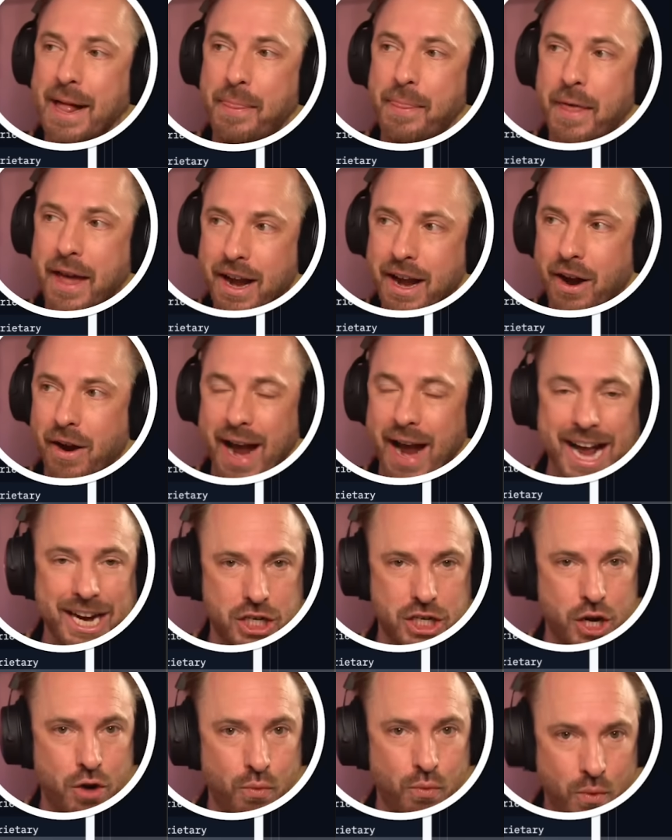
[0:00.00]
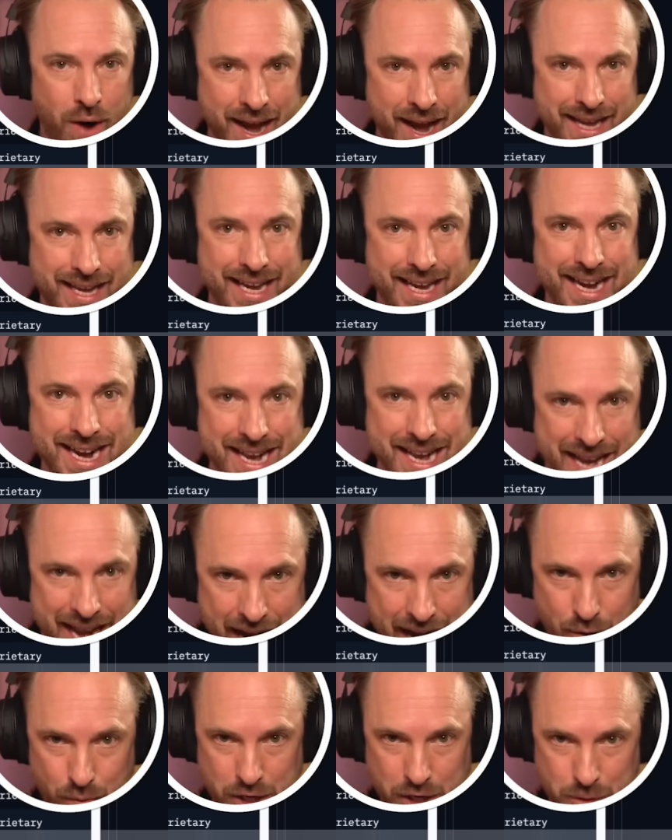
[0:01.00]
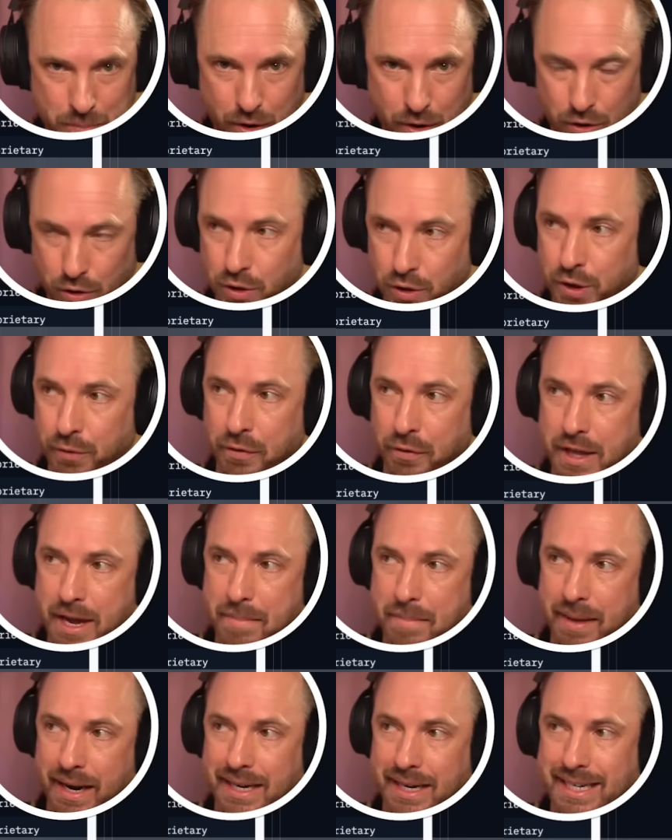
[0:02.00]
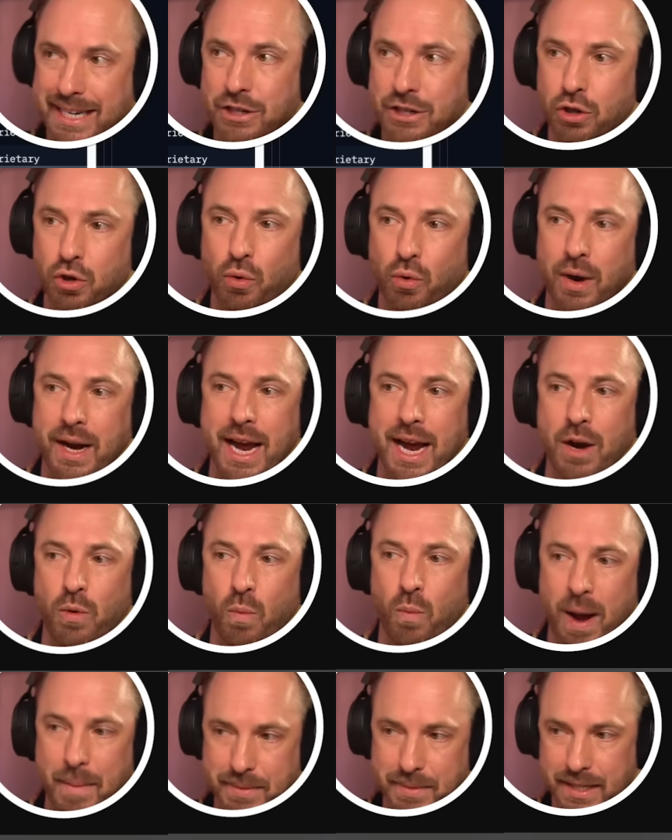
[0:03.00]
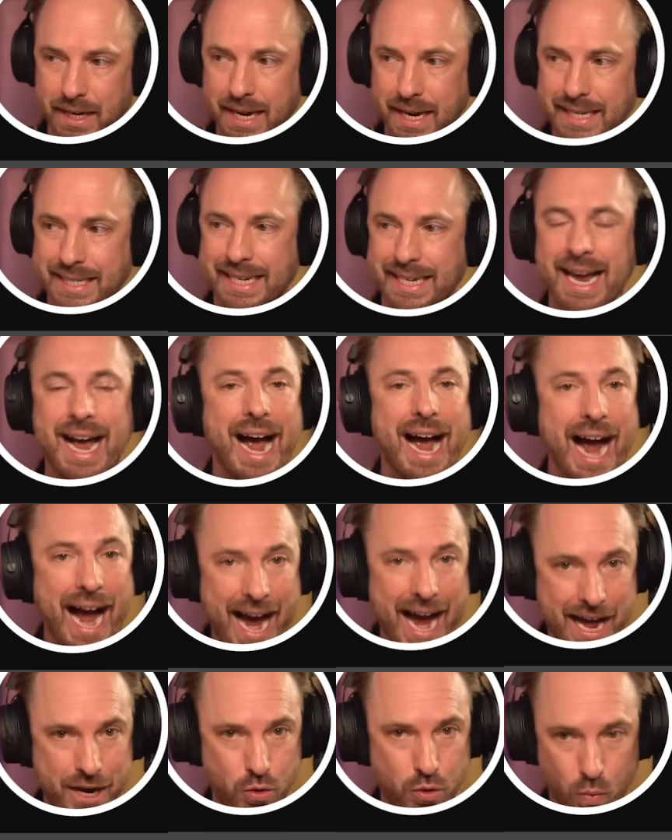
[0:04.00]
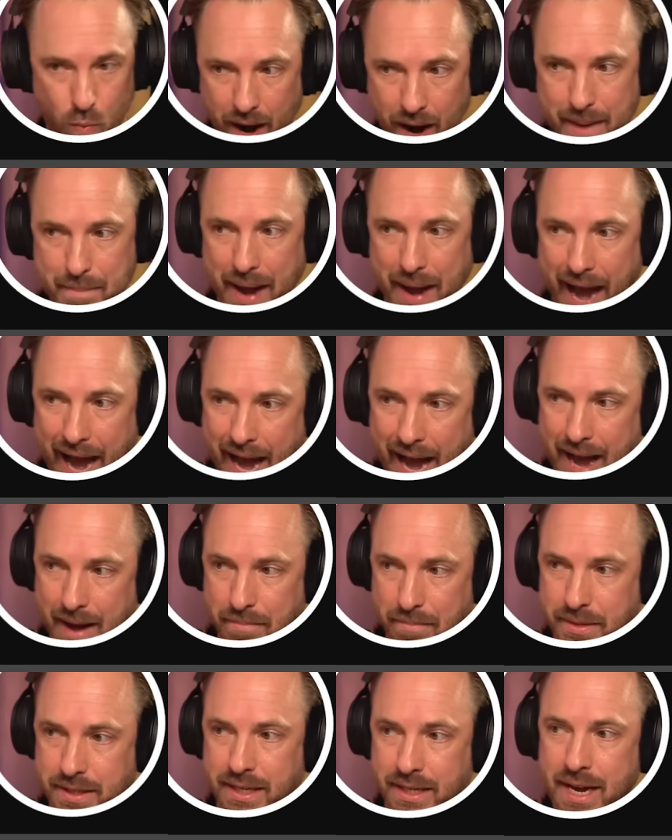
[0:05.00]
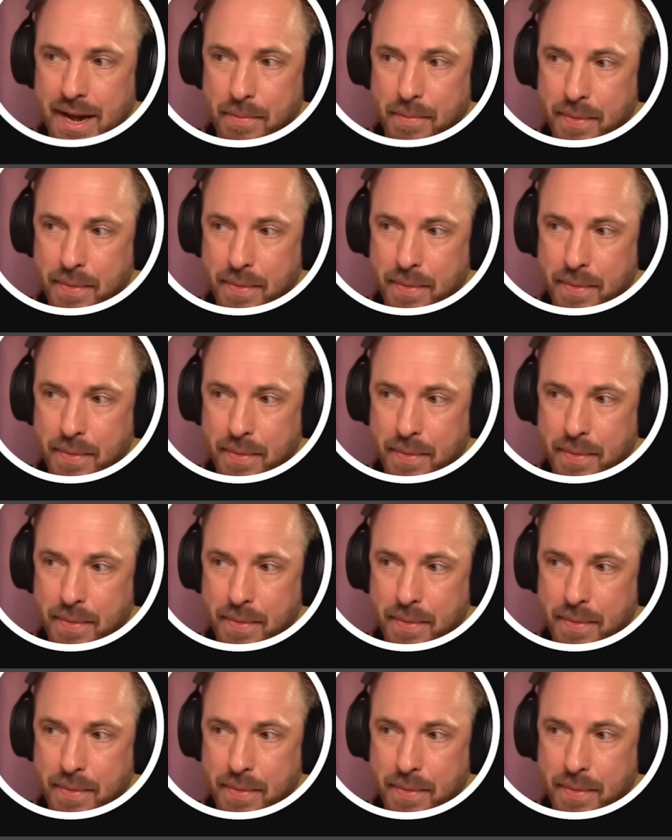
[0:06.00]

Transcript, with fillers: They are actually ranking language models for the ability to create websites and web apps.